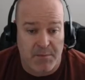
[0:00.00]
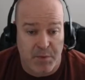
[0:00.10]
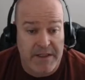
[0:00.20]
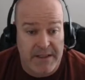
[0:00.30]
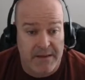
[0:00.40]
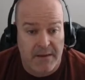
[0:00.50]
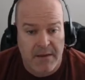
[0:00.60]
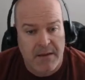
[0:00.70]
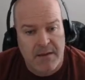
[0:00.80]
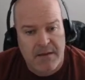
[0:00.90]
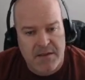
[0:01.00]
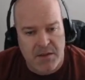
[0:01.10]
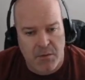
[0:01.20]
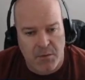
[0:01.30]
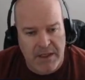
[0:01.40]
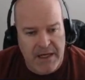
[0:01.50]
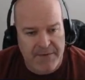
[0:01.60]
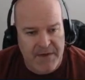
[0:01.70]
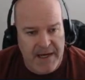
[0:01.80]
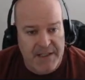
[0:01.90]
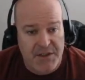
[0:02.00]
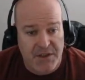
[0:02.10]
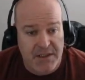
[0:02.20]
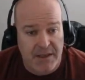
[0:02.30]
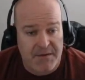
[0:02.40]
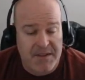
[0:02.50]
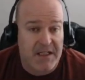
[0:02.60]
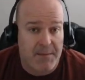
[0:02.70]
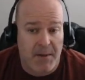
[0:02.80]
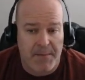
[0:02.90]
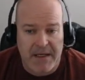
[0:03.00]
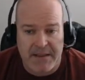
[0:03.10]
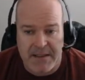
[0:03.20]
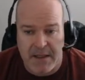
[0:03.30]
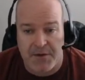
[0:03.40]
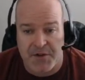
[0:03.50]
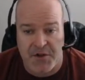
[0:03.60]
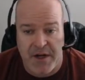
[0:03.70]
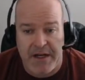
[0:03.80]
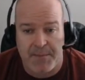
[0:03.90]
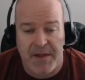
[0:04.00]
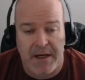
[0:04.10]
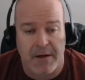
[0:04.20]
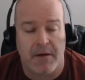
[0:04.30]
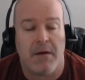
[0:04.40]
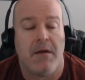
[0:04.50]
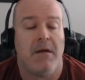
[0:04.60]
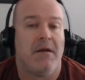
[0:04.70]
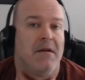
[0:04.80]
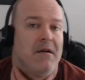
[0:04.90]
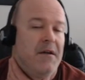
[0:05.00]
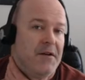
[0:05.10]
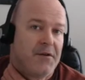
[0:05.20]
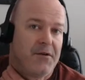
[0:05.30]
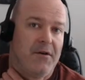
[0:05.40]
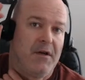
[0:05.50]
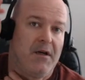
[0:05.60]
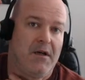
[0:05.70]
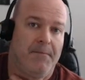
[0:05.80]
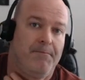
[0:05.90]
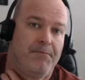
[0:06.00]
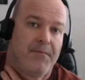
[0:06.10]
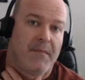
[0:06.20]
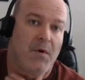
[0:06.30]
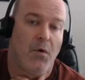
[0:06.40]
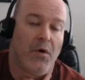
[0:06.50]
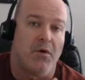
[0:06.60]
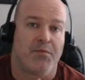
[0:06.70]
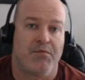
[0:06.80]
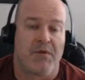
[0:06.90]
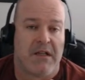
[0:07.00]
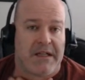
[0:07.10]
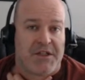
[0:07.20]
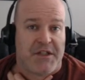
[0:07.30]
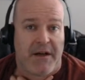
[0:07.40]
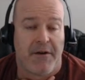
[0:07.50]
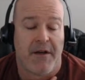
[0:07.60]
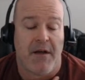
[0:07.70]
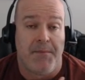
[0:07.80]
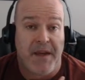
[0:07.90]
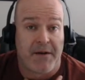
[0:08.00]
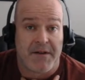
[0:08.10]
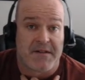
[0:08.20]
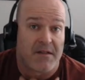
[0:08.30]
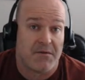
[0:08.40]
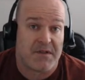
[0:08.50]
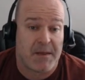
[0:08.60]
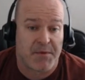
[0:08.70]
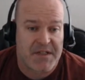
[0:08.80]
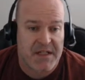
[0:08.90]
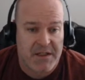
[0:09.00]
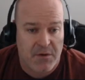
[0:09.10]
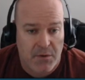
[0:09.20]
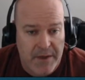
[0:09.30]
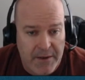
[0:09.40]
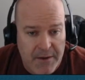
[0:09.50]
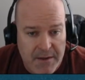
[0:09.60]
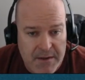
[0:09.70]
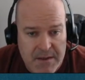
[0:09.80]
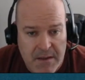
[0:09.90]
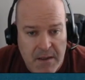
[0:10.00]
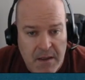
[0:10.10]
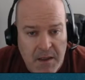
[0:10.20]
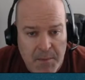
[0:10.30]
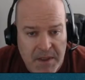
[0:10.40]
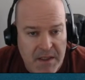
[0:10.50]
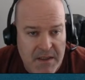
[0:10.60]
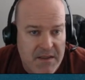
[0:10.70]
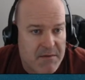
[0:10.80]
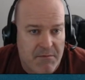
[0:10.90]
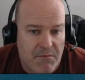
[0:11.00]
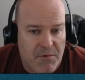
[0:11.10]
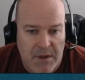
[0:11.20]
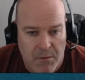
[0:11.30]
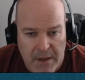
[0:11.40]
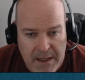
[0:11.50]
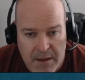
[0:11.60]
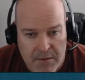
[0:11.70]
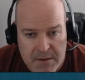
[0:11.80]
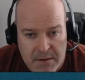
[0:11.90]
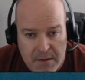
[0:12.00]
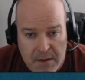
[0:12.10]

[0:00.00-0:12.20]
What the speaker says: depleted. So we're going to have to actually, I was thinking about making the other train up there another oil collection area up there that's those 10% yield areas, because we're going to run out.